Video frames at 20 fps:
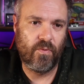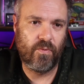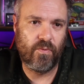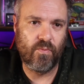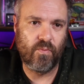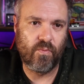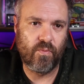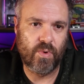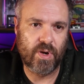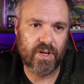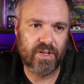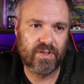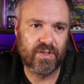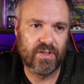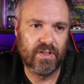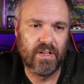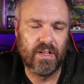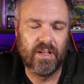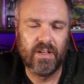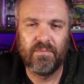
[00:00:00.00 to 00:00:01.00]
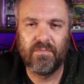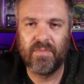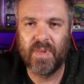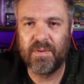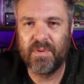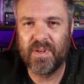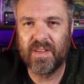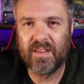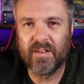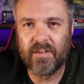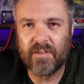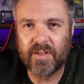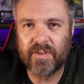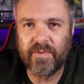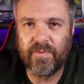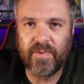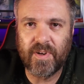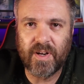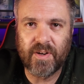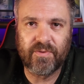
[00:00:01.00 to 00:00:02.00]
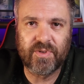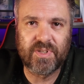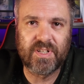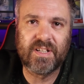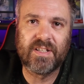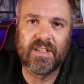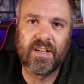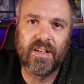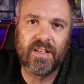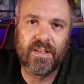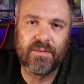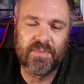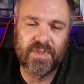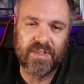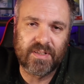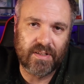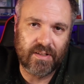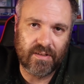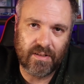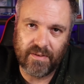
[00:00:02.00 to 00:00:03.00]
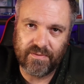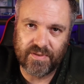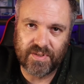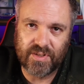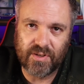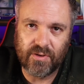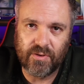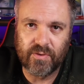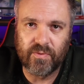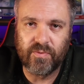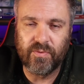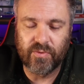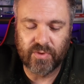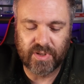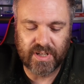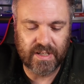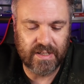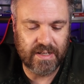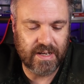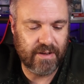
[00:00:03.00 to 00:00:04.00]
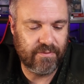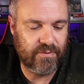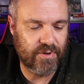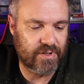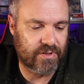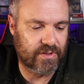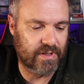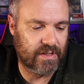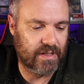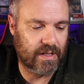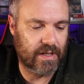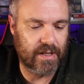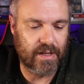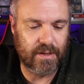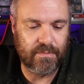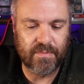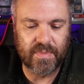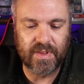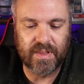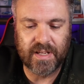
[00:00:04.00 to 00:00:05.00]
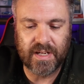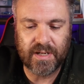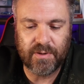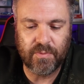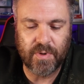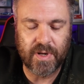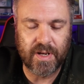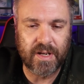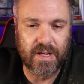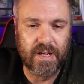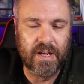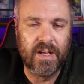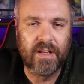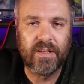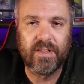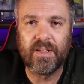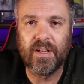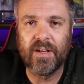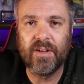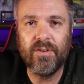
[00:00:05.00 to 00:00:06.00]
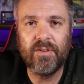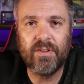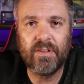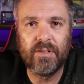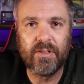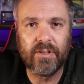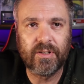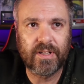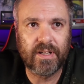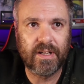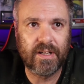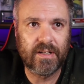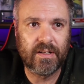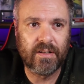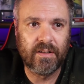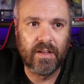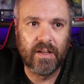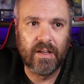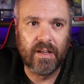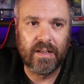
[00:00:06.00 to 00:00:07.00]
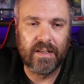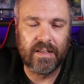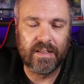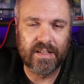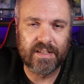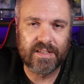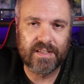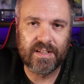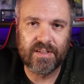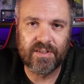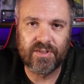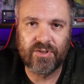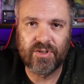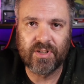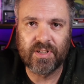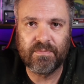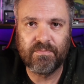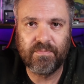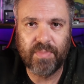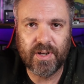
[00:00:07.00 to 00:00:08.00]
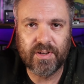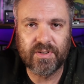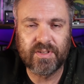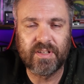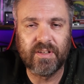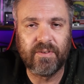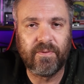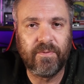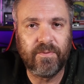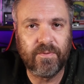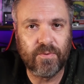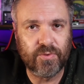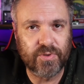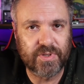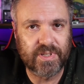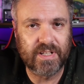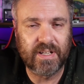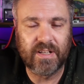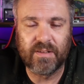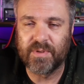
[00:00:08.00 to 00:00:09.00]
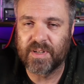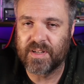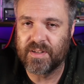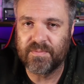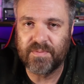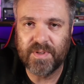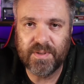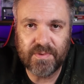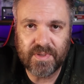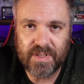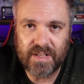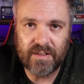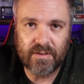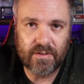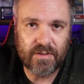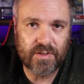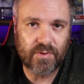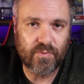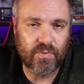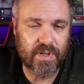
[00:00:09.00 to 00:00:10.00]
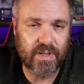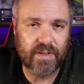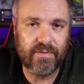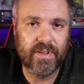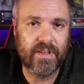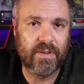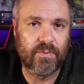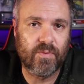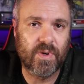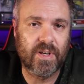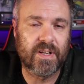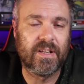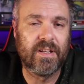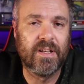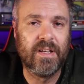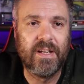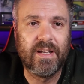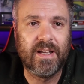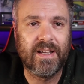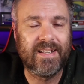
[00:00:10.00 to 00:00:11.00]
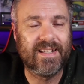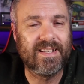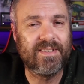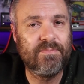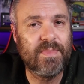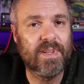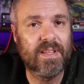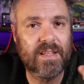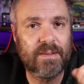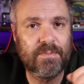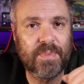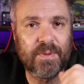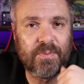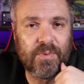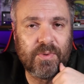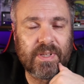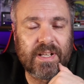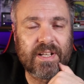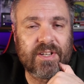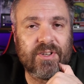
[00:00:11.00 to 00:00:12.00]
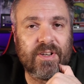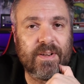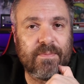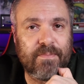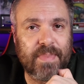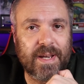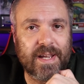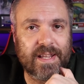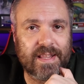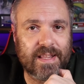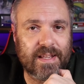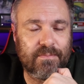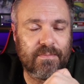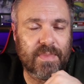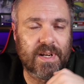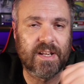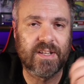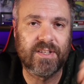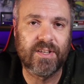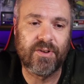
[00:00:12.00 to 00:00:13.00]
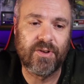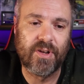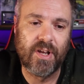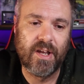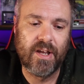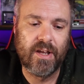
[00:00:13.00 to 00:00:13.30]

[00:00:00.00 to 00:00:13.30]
for what maybe the last five or six items have sold for. Get an average um, that way. Don't look at listings just posted for sale, because people can ask whatever they want. It doesn't mean that people will actually pay that money. So